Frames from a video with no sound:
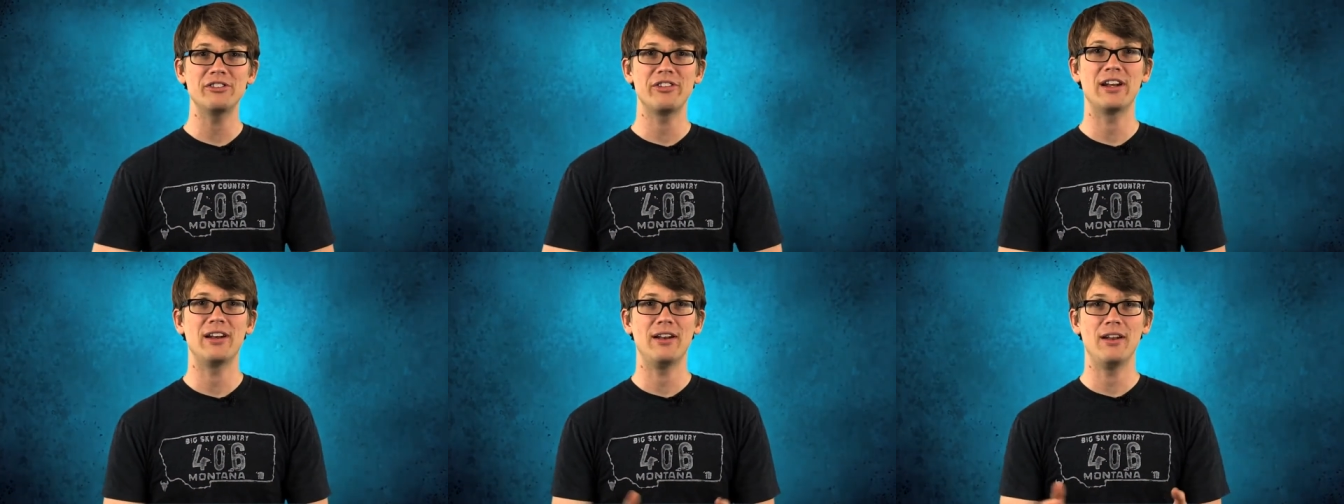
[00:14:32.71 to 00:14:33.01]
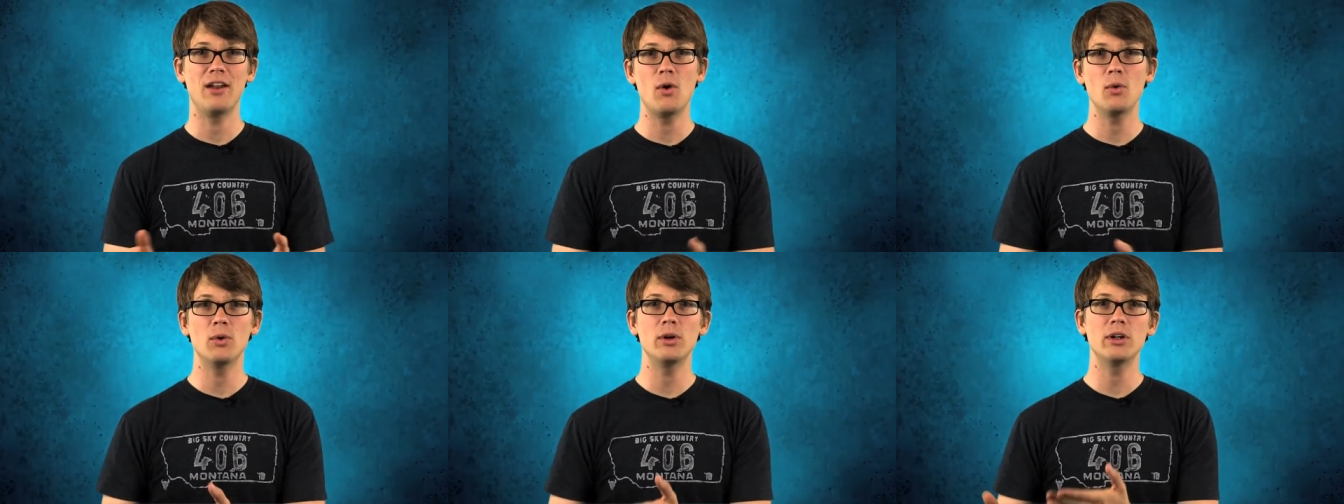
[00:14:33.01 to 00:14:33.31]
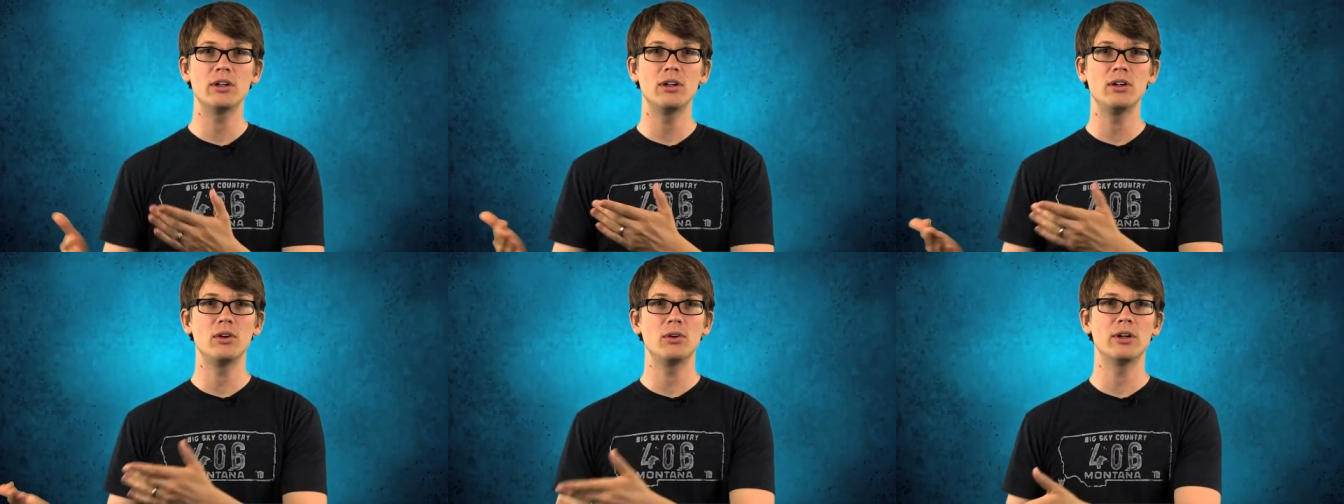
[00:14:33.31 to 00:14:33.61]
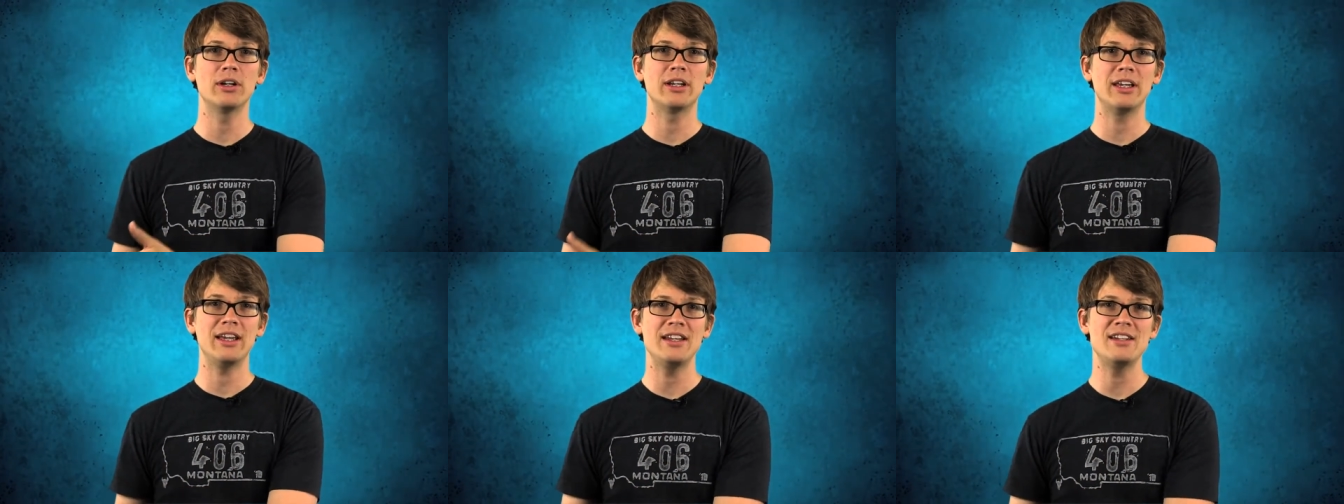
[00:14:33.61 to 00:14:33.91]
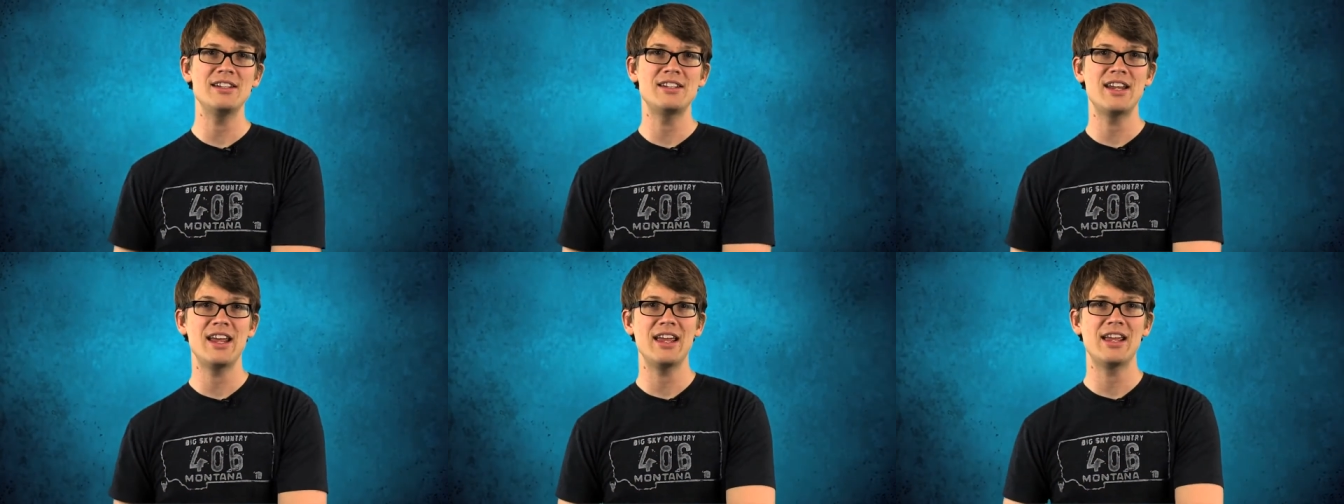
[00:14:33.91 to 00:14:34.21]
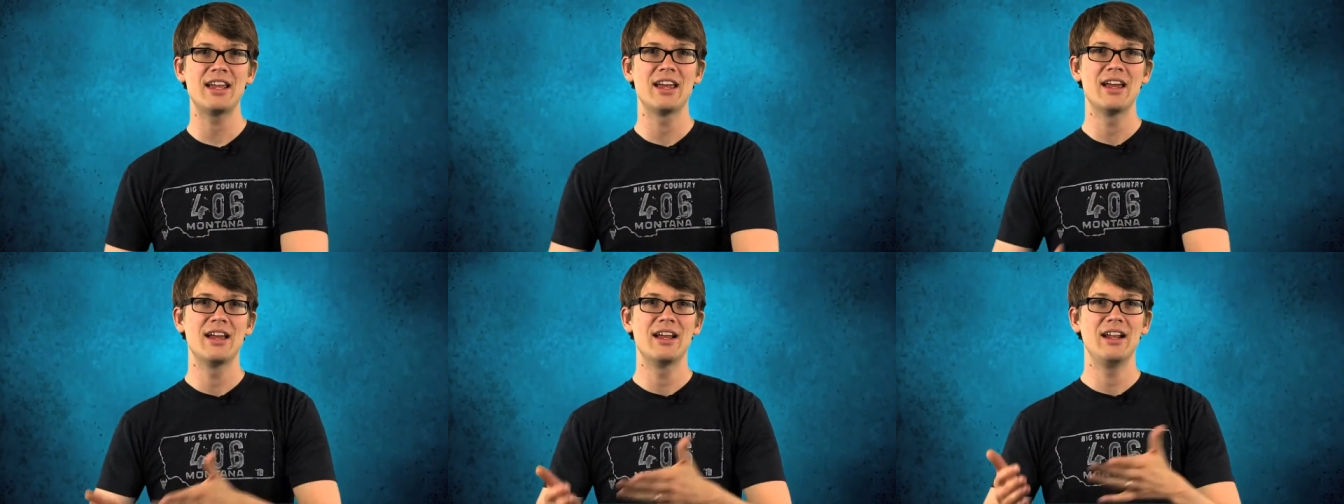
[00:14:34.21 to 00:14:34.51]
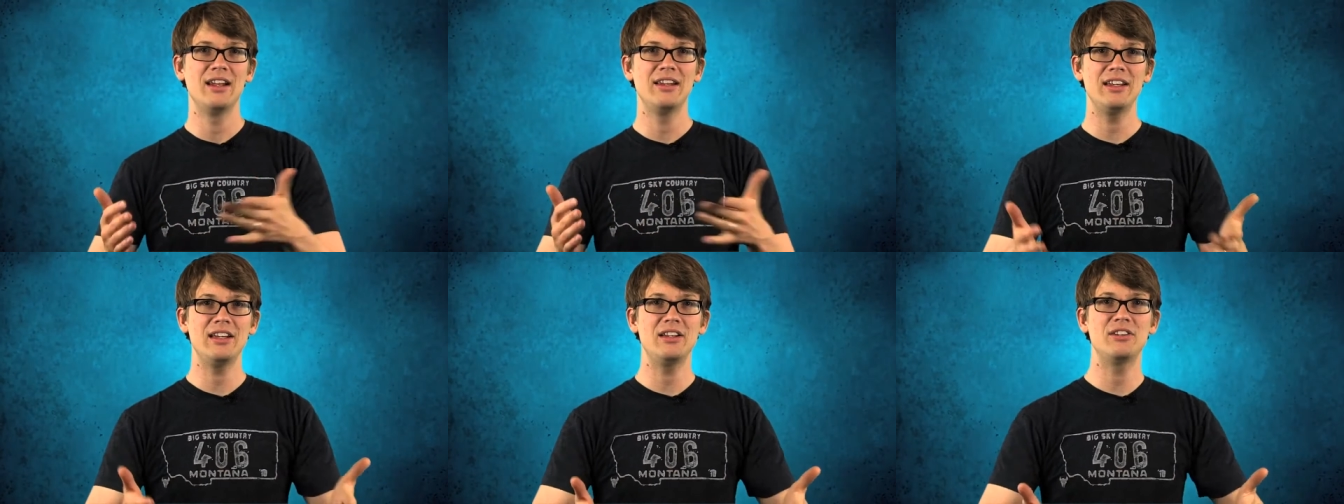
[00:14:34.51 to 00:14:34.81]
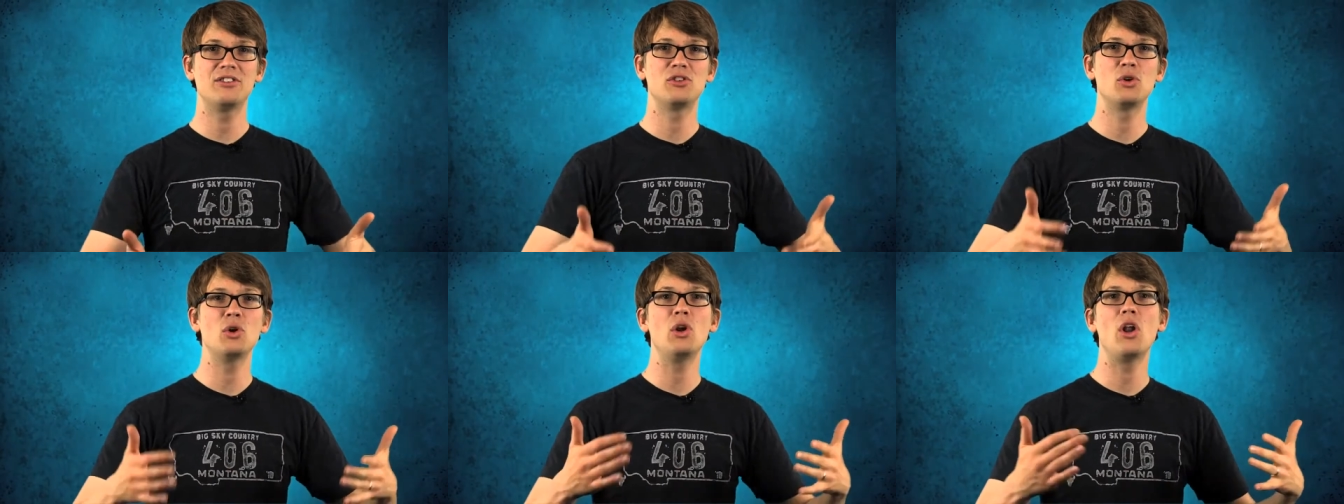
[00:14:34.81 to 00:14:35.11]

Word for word: that lower caloric intake leads to